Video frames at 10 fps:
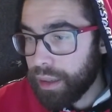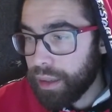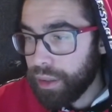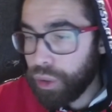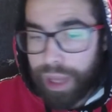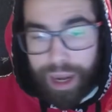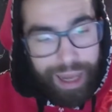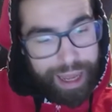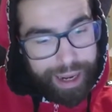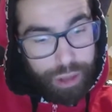you're gonna
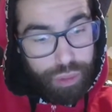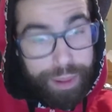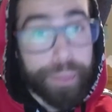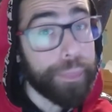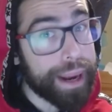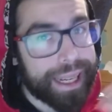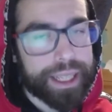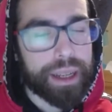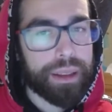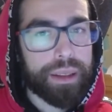learn how to be
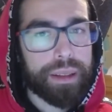patient.